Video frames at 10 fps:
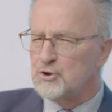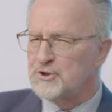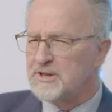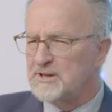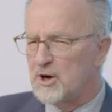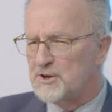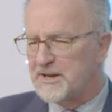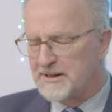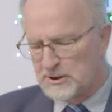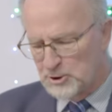look in on
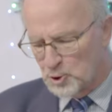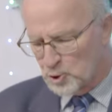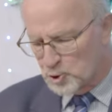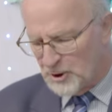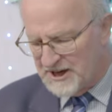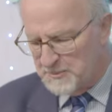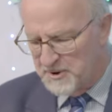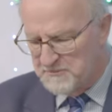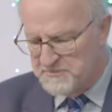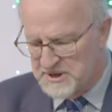an
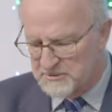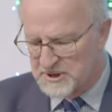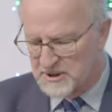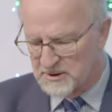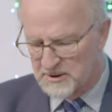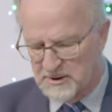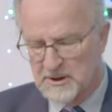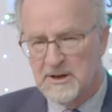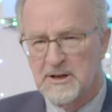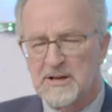incredible miracle
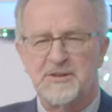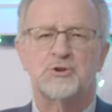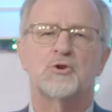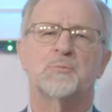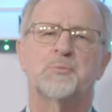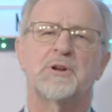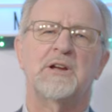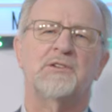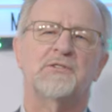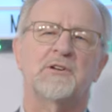that took
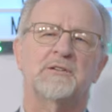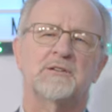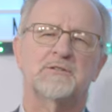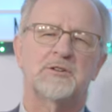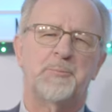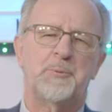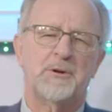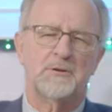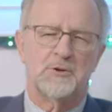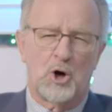place in a
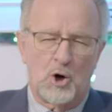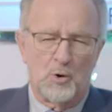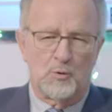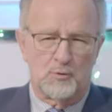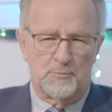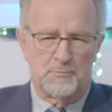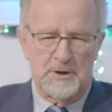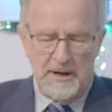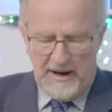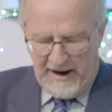typical home
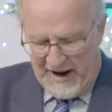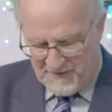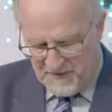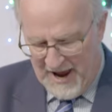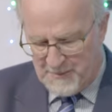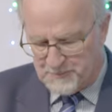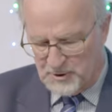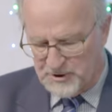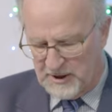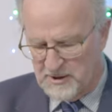at that
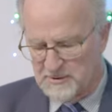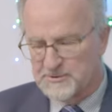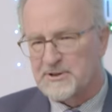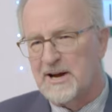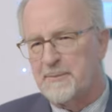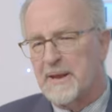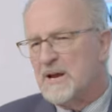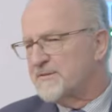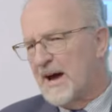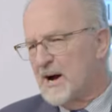particular time.
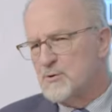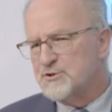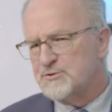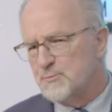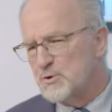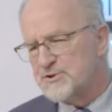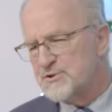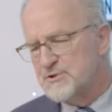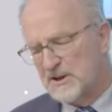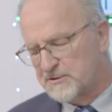The house
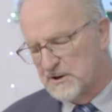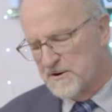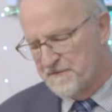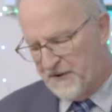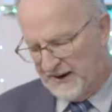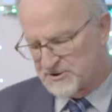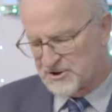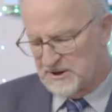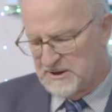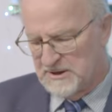was nothing
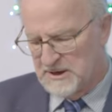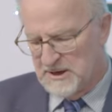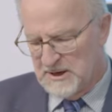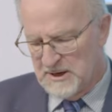fancy,